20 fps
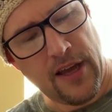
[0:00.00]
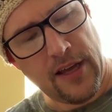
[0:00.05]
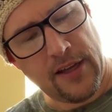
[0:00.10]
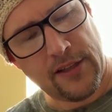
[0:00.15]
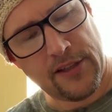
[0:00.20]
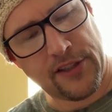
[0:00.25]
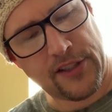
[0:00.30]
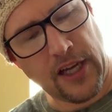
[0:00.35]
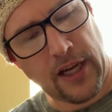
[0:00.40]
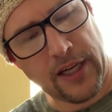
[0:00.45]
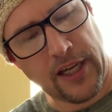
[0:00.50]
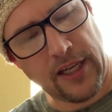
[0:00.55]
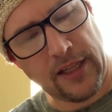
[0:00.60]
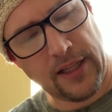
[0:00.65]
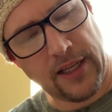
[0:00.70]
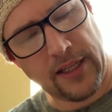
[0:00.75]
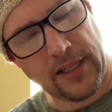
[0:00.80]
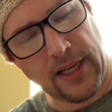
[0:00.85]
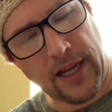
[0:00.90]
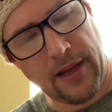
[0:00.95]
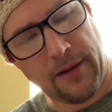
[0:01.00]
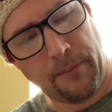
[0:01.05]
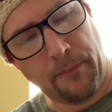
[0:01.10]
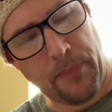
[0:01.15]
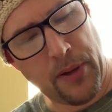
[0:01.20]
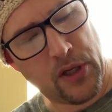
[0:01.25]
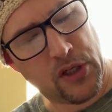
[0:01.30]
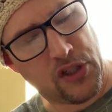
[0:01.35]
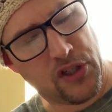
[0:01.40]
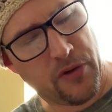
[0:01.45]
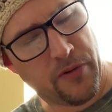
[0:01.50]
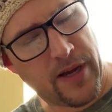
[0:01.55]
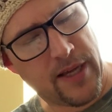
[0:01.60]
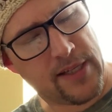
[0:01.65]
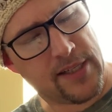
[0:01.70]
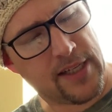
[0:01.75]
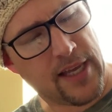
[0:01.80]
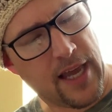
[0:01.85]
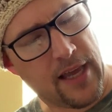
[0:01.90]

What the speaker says: succulent, and picturesque